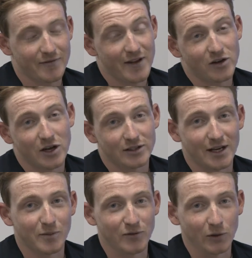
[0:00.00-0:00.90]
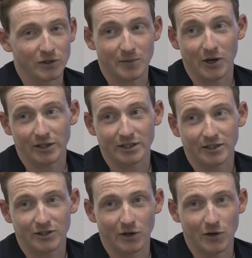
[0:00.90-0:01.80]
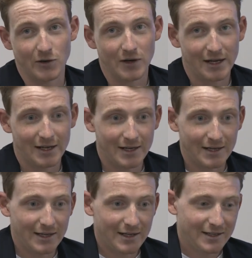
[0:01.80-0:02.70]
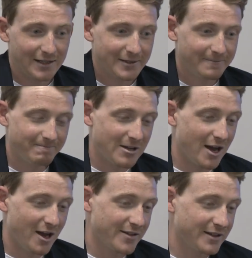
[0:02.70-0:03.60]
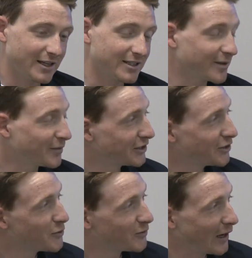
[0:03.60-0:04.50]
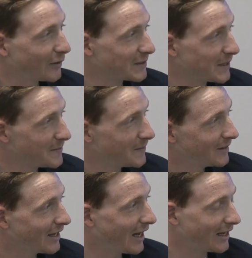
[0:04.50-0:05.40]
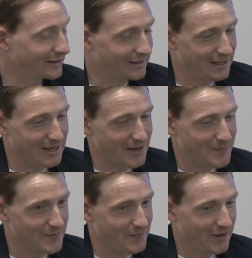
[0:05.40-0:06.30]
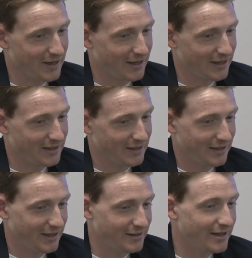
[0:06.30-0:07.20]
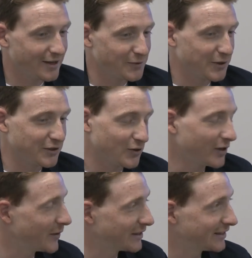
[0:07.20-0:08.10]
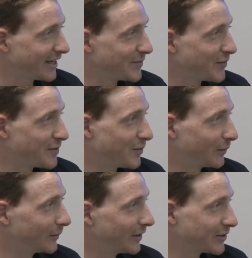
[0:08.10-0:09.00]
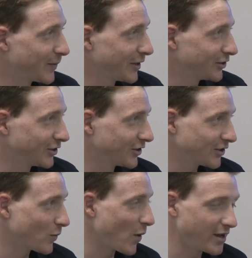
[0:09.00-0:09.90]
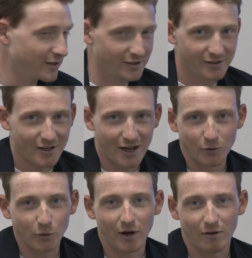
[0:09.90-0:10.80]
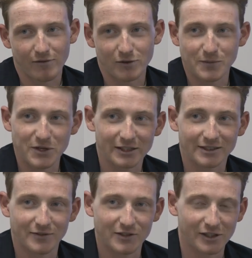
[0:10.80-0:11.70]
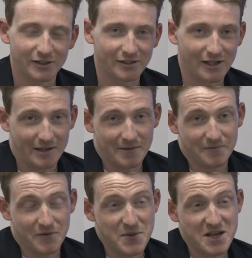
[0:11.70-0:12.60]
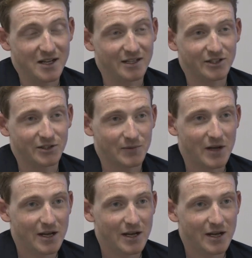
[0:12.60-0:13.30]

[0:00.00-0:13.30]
I've never heard that before, to be honest. Mm. So yeah, I think that's something new for our team. Yep. And um, in the end, we're trying to entertain people as much as win and, and all our other objectives. And for me, that's